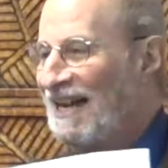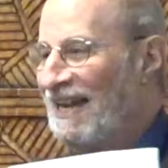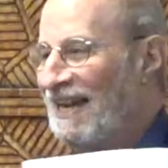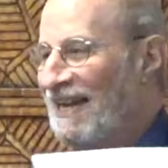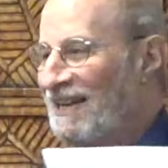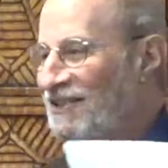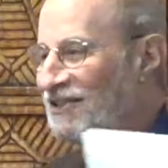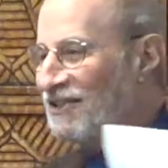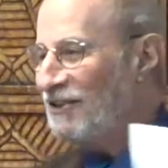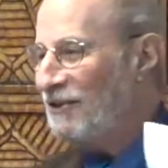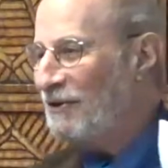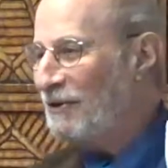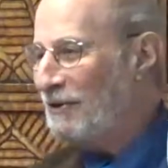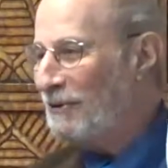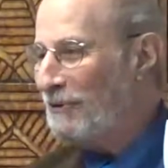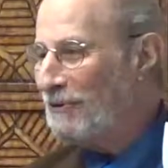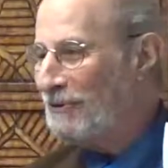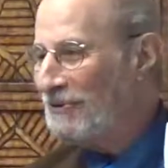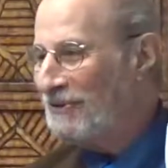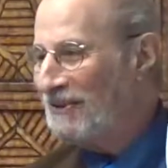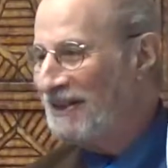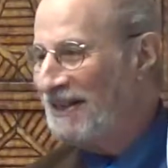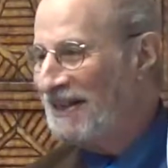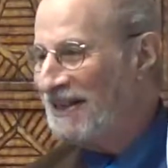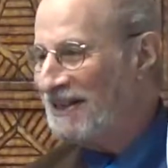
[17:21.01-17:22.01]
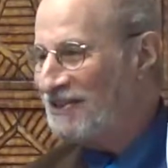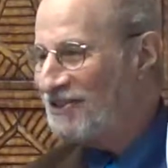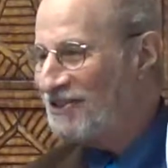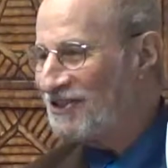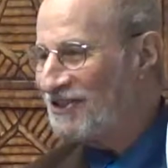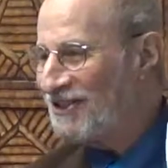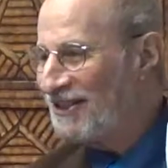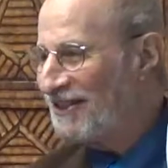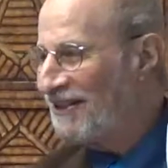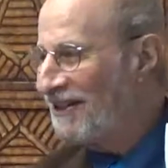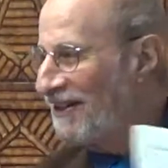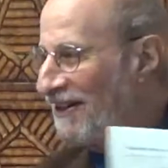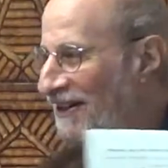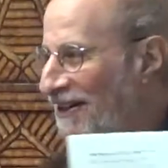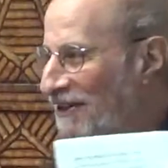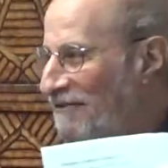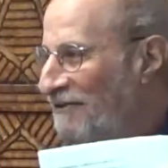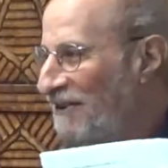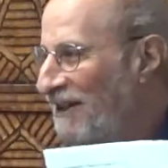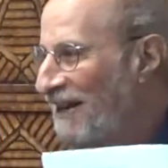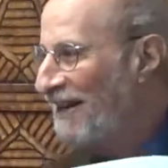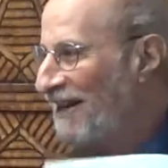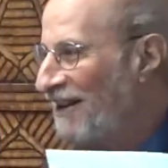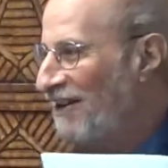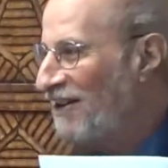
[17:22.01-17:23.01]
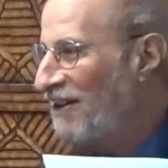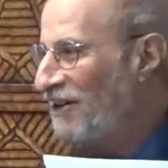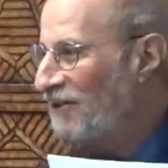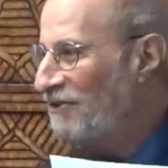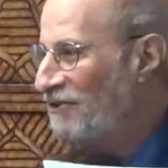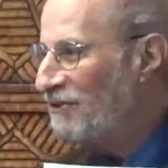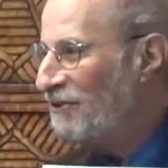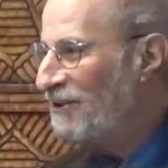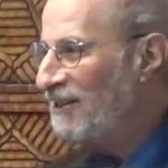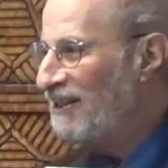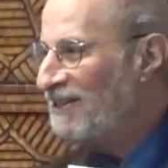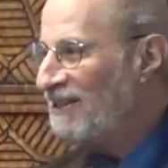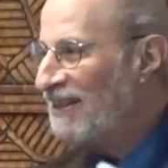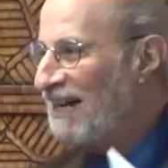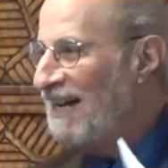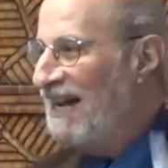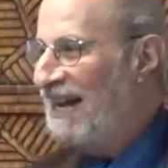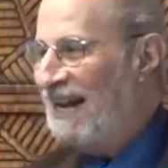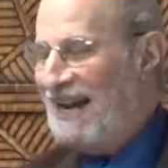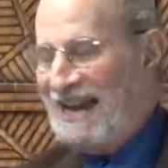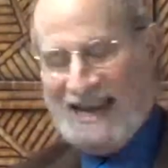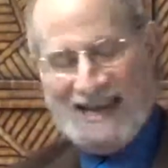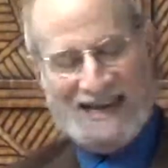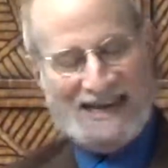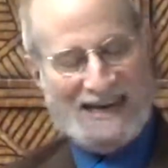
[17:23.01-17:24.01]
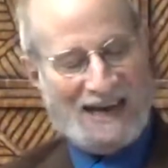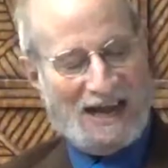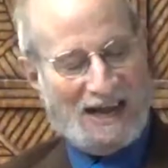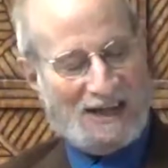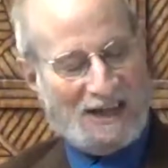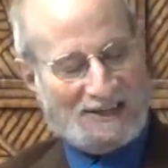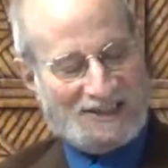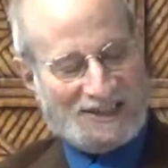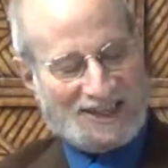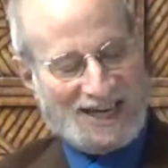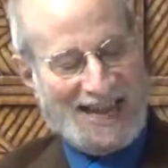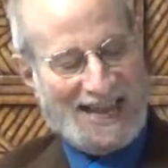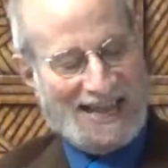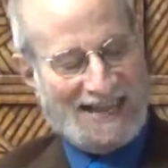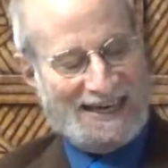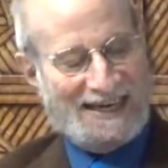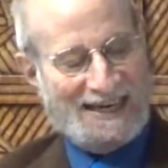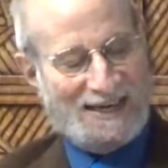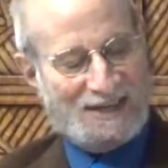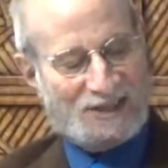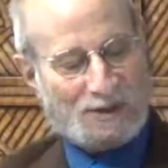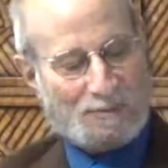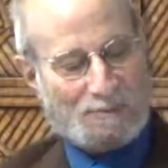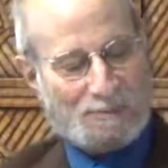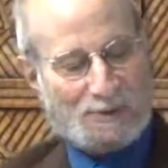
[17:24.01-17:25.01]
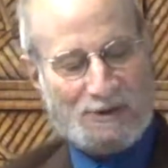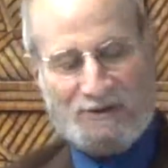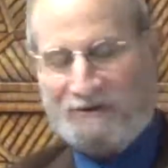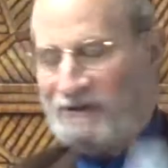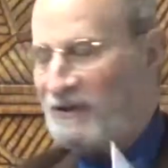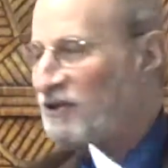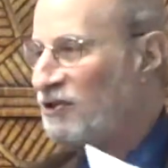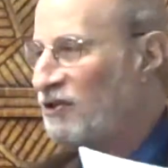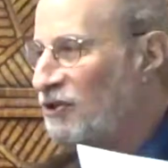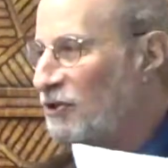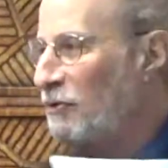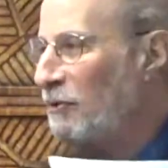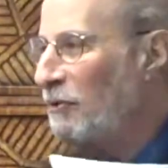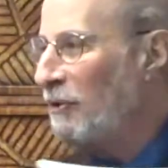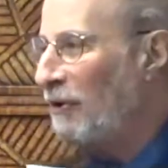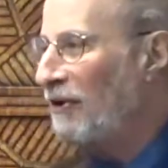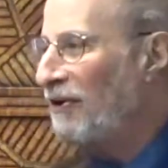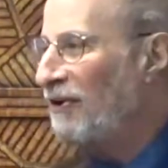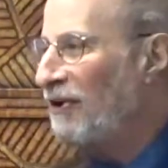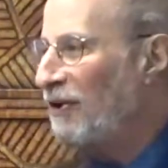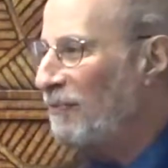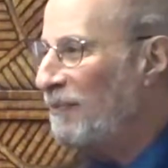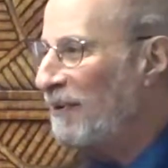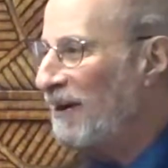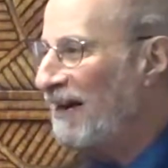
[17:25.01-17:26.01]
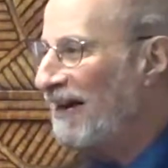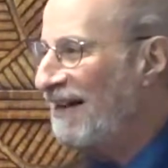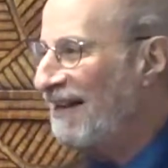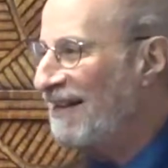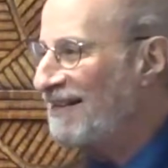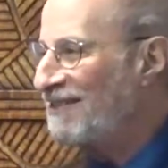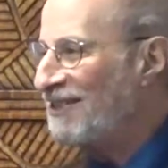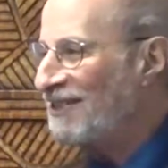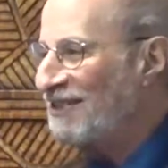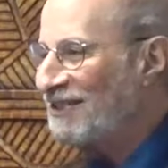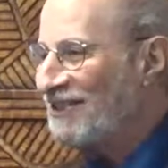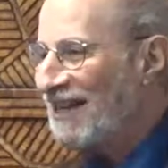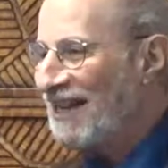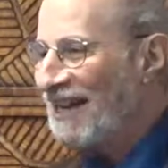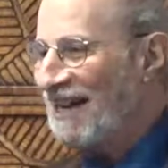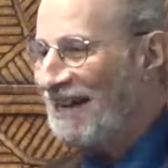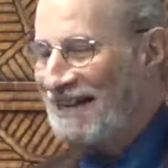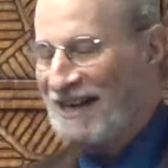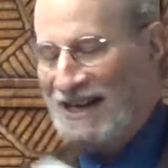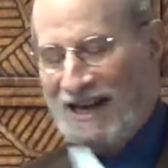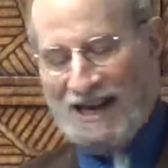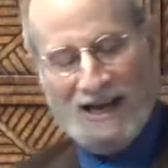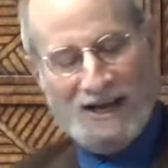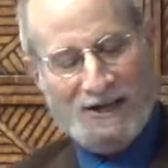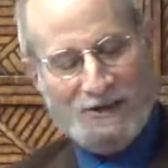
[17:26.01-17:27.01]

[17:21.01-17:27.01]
It's a whole list of countries, and 10 is a perfect score. Nobody gets a 10.